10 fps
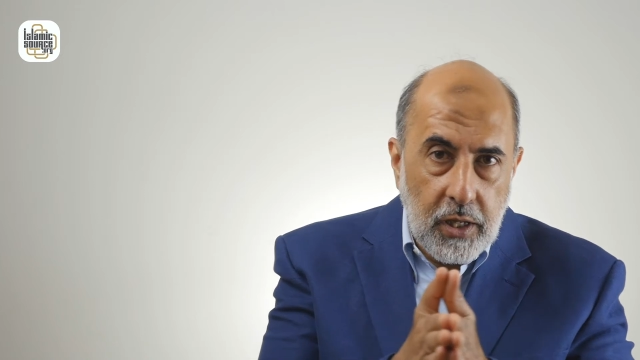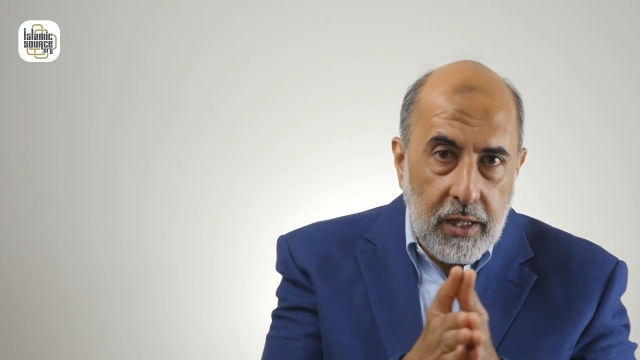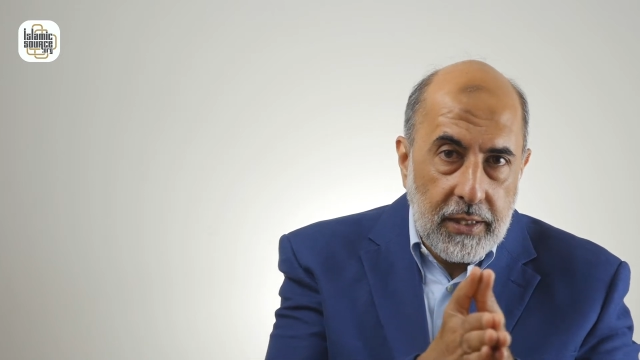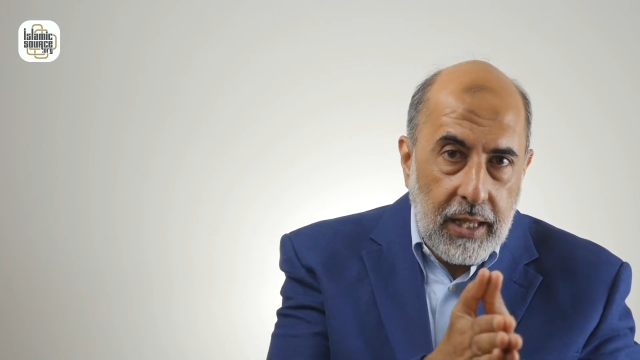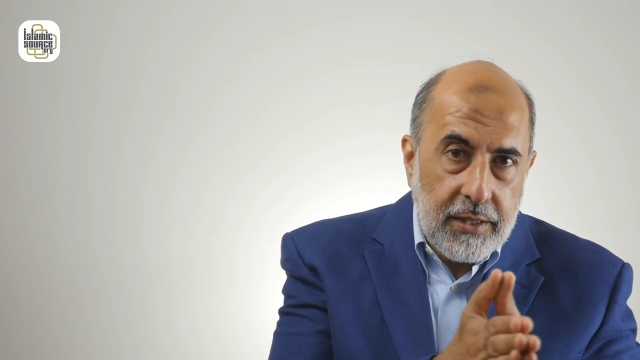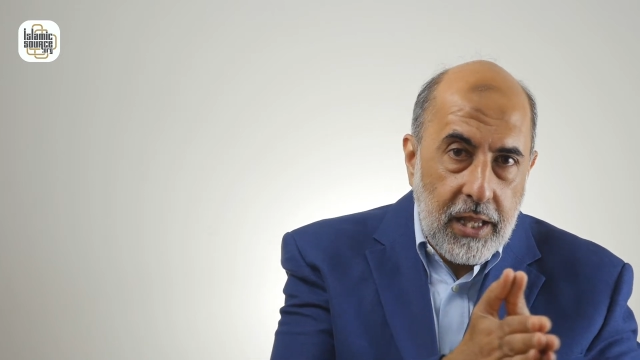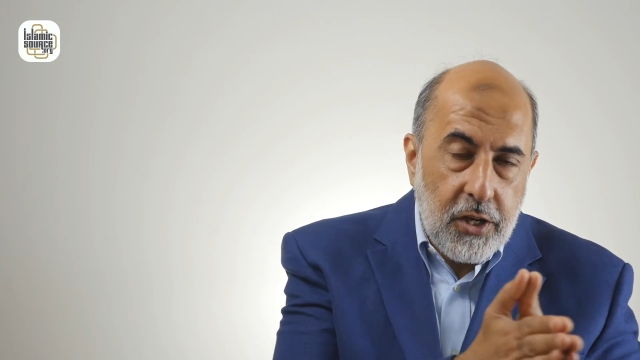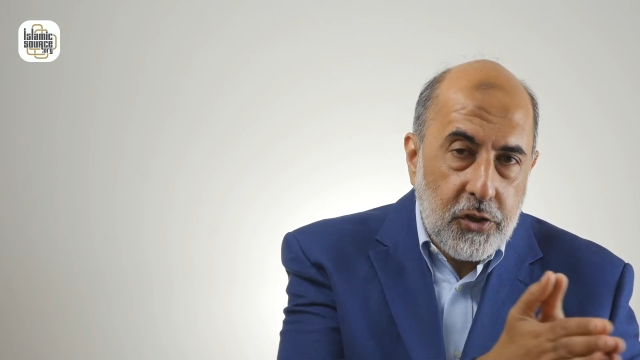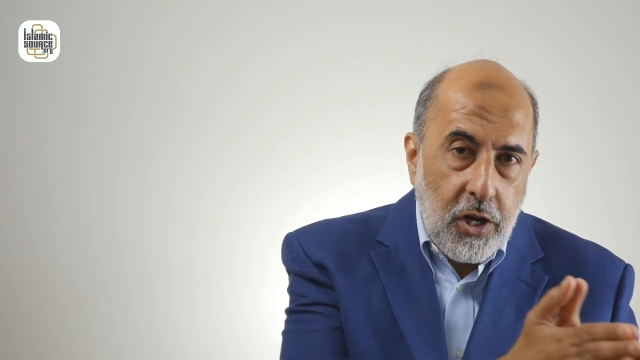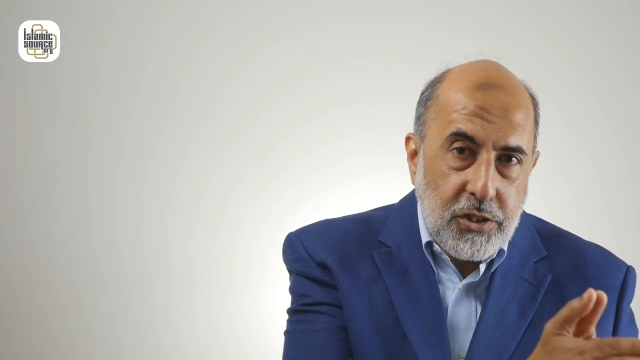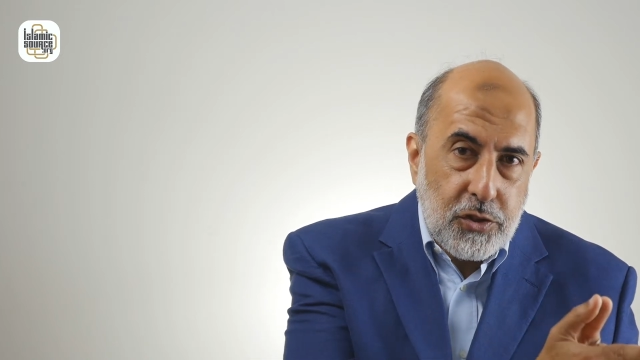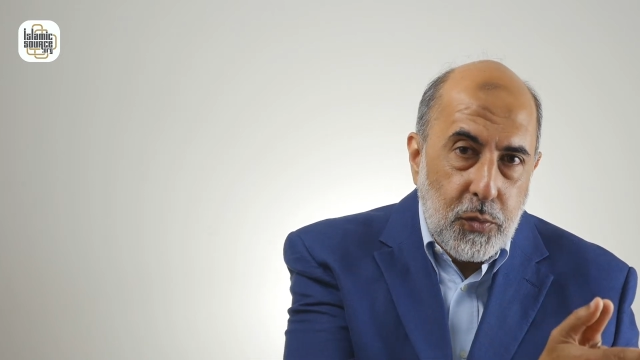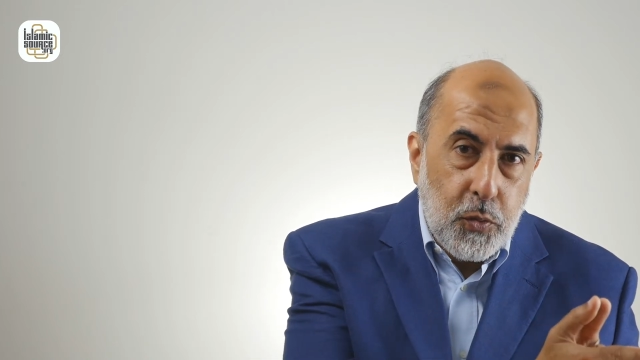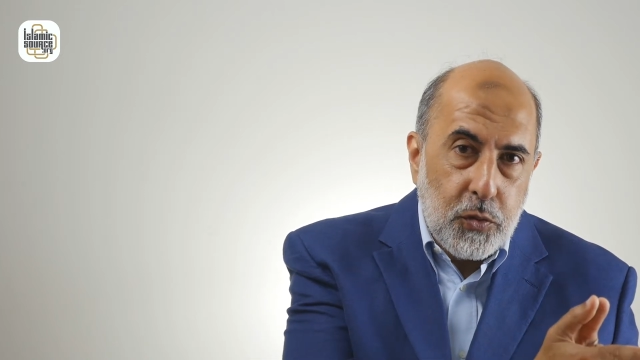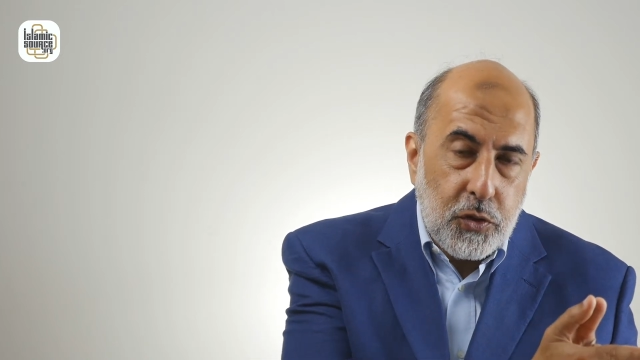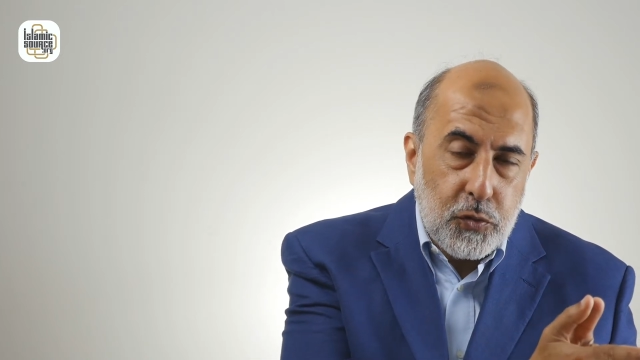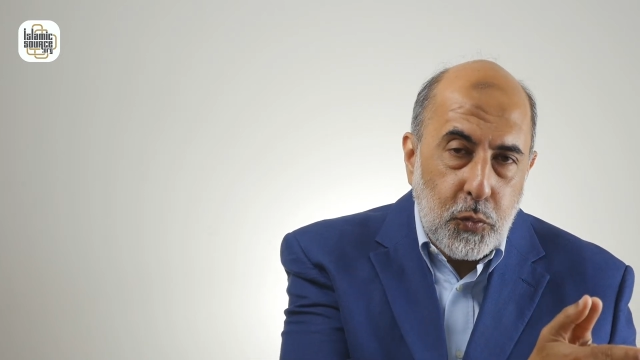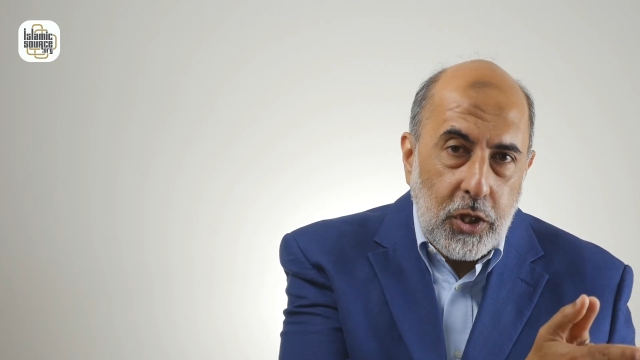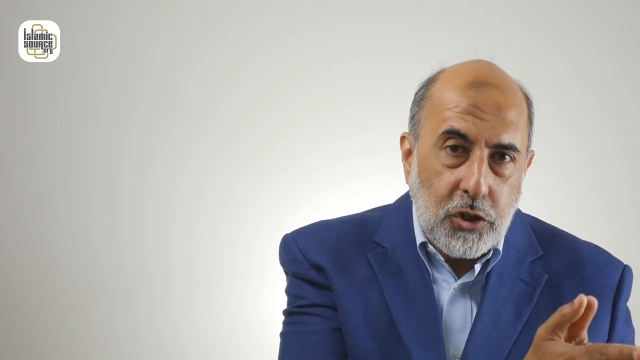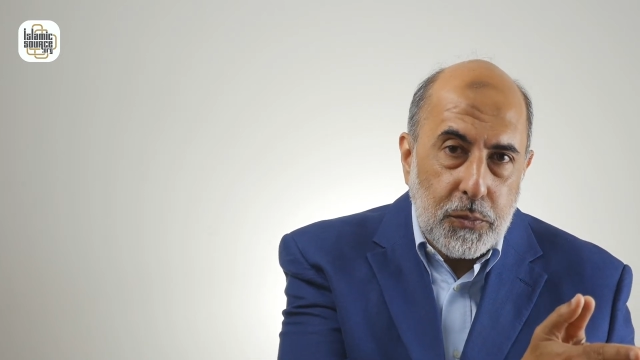in and they crossed the border to
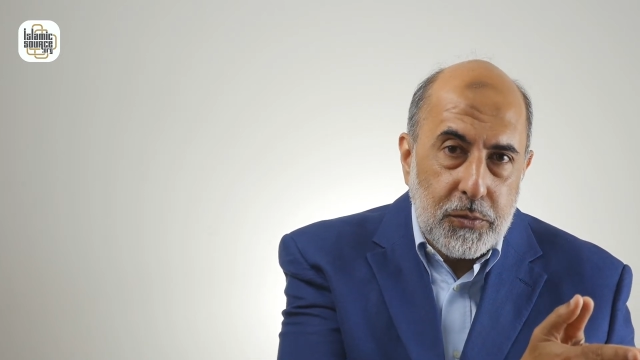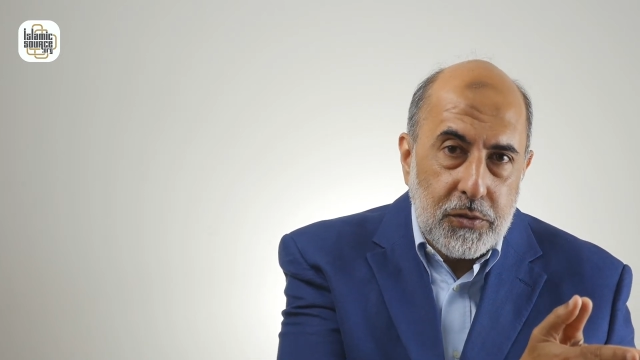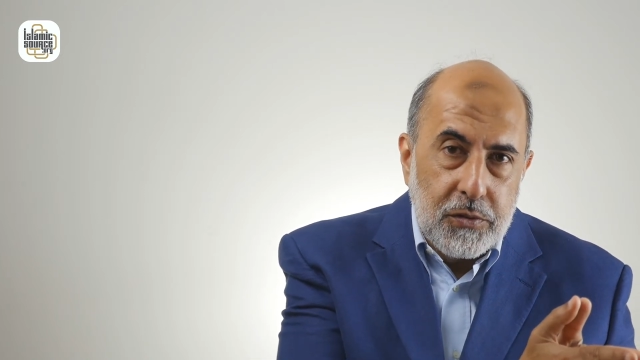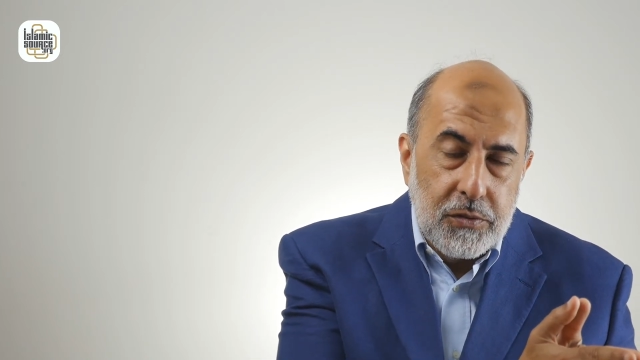Egypt.